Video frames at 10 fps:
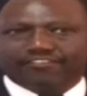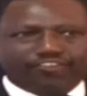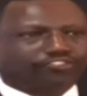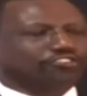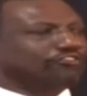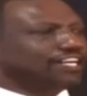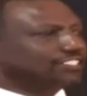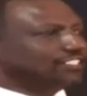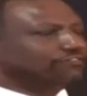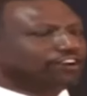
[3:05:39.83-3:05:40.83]
those of
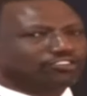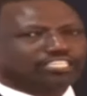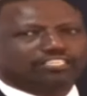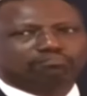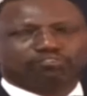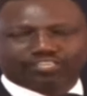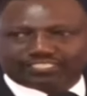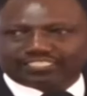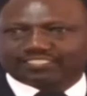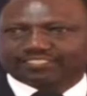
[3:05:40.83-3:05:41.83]
us he found in
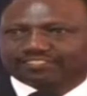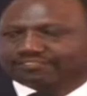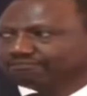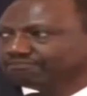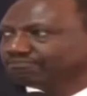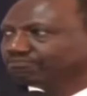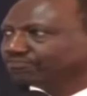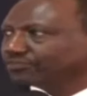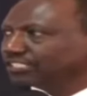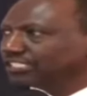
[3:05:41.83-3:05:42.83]
politics,
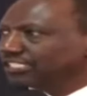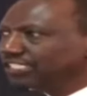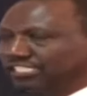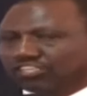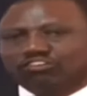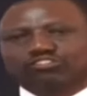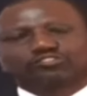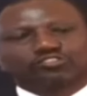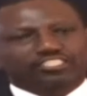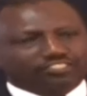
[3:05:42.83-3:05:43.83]
he
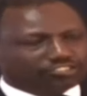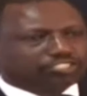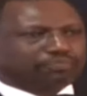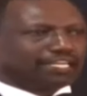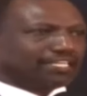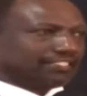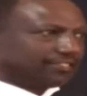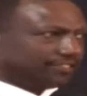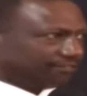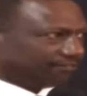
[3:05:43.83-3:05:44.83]
also did not spare
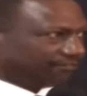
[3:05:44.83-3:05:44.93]
us.